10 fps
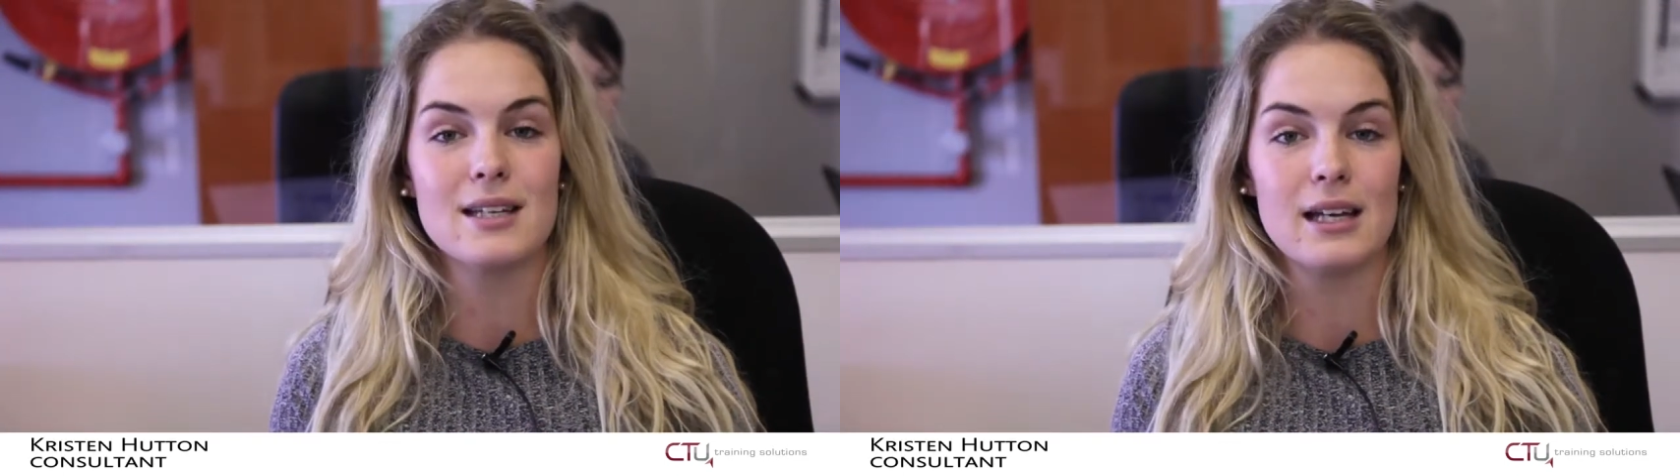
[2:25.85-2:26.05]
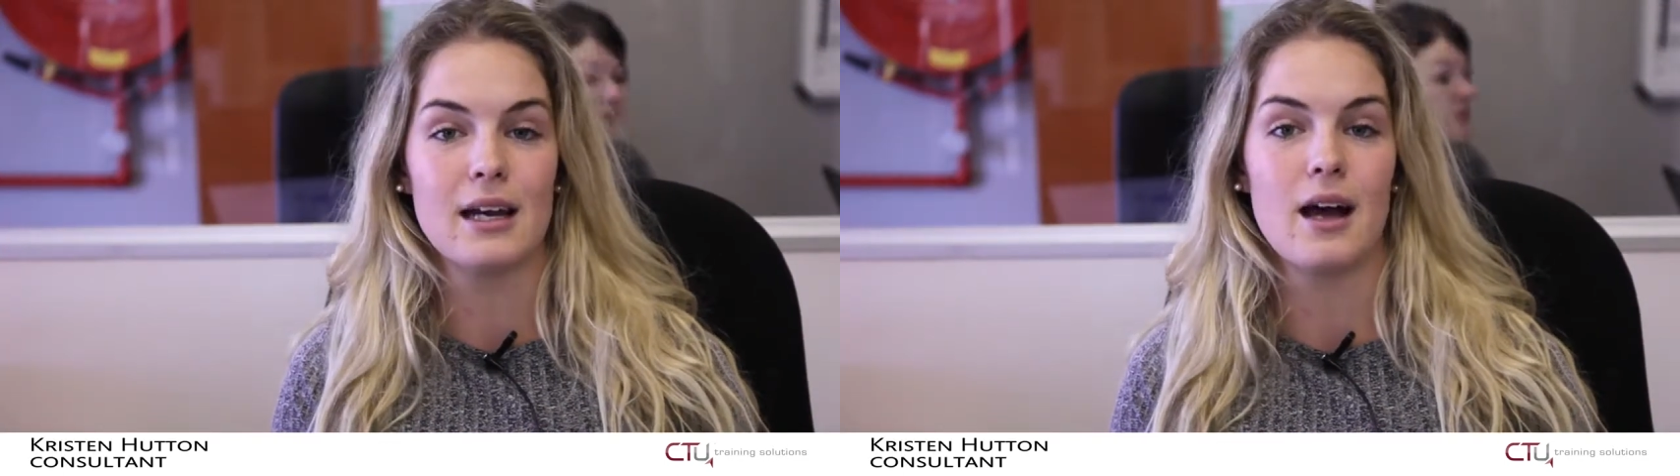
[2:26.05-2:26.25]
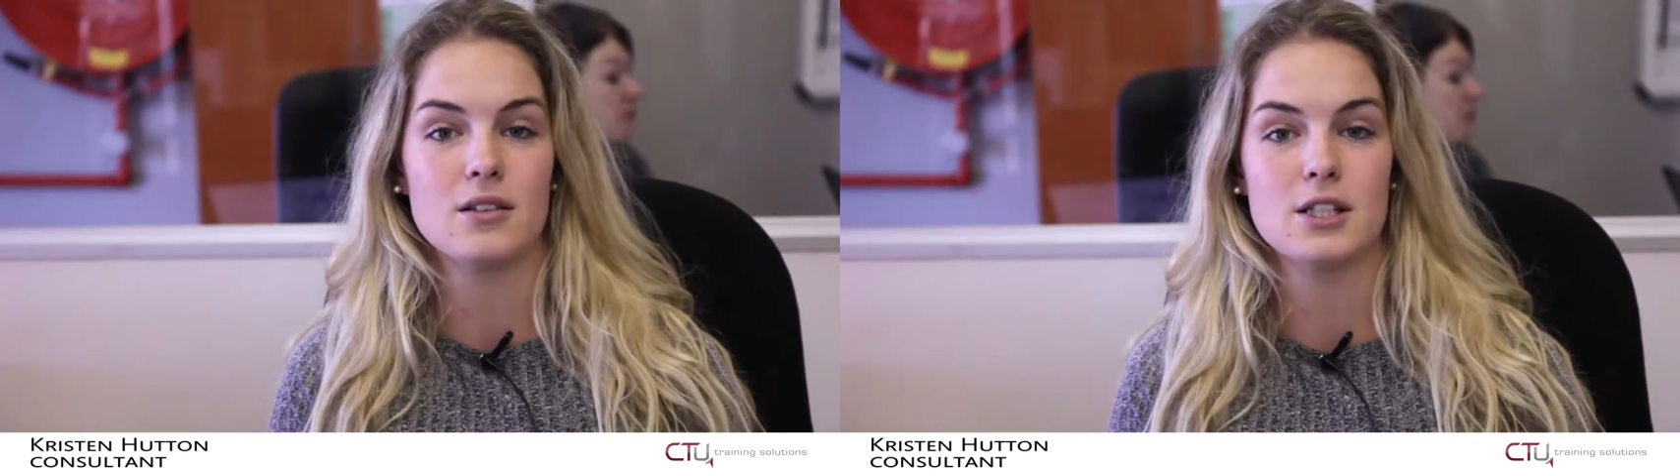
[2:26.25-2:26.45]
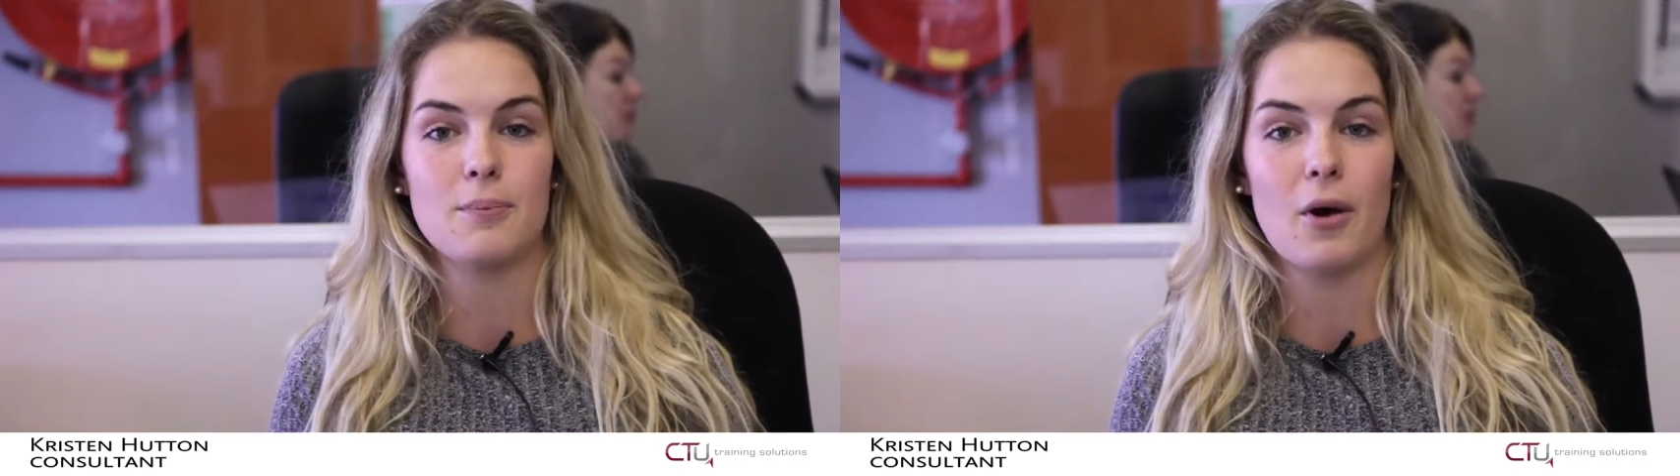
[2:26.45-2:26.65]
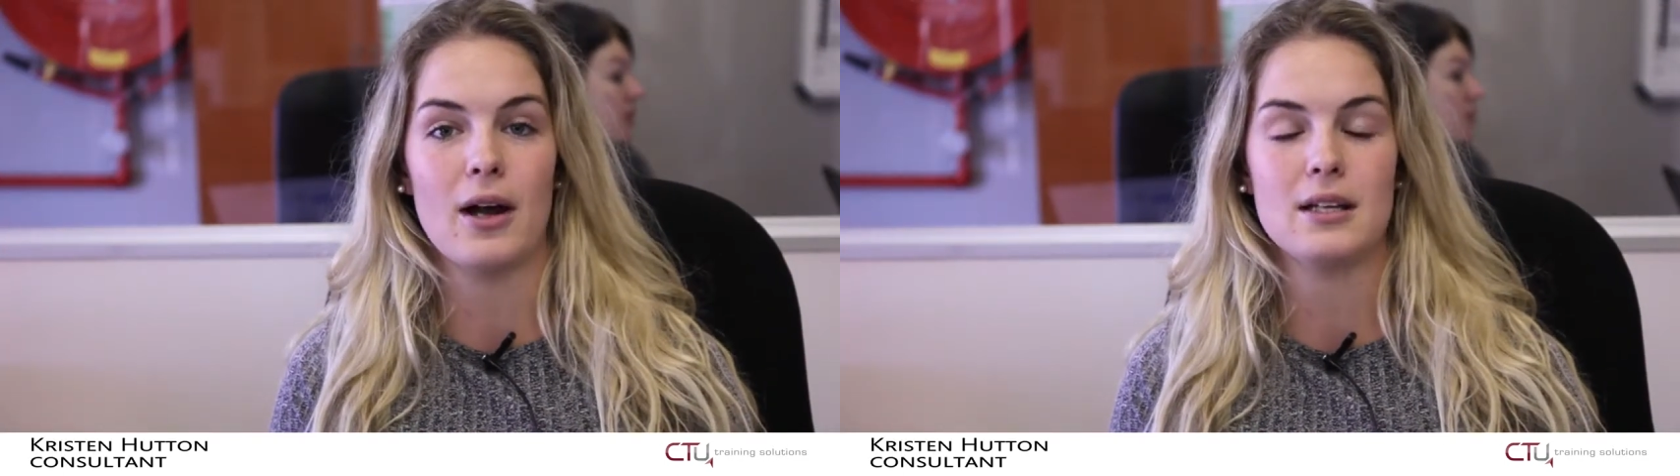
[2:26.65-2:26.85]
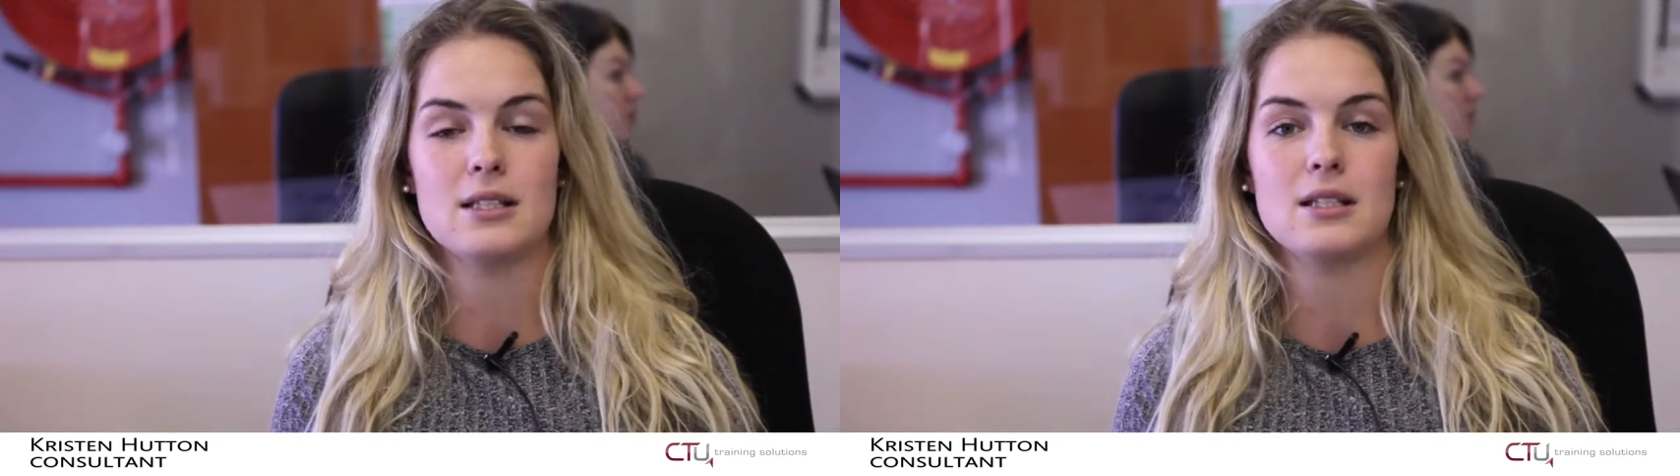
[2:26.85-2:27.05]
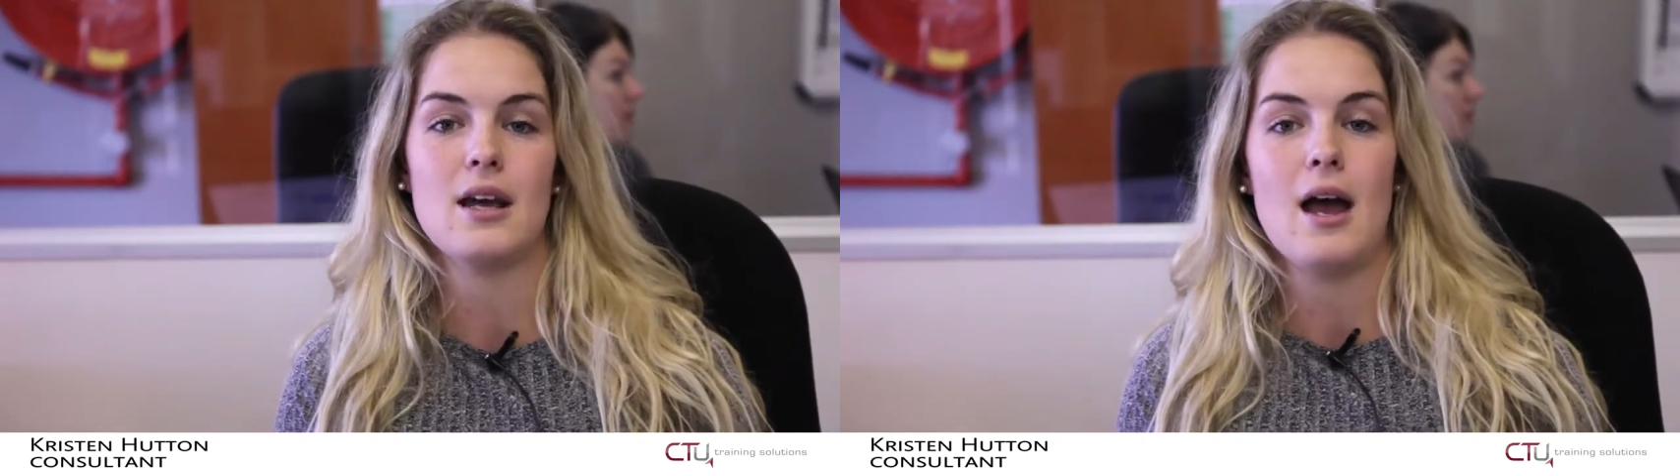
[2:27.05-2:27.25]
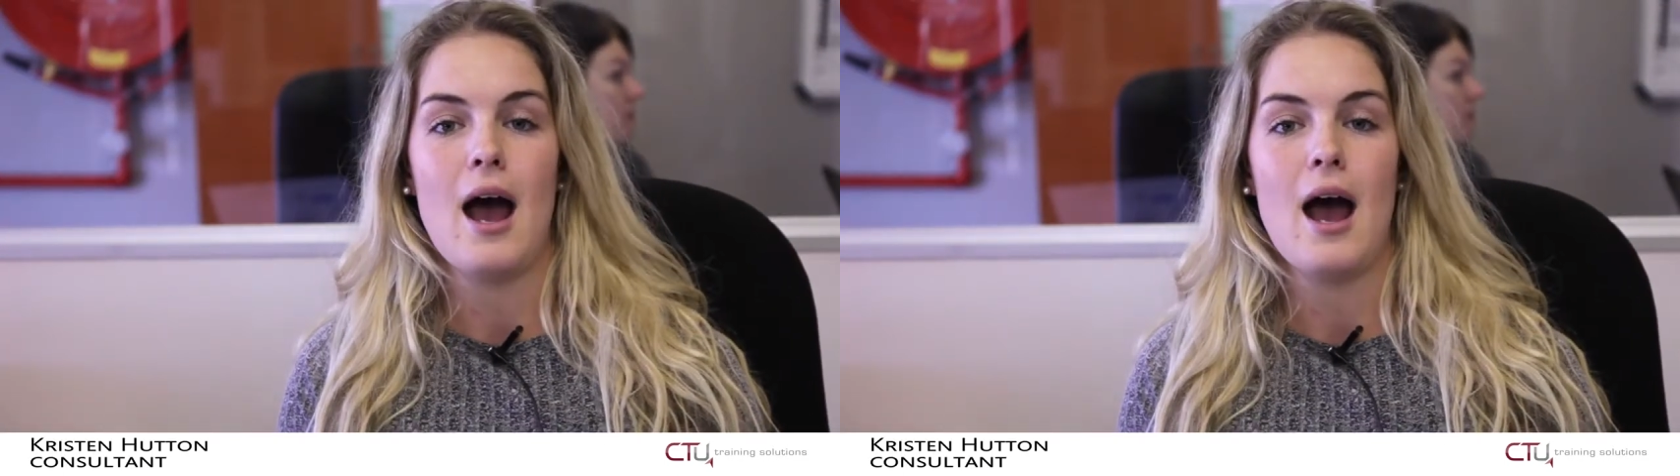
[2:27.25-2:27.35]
in Nelspruit.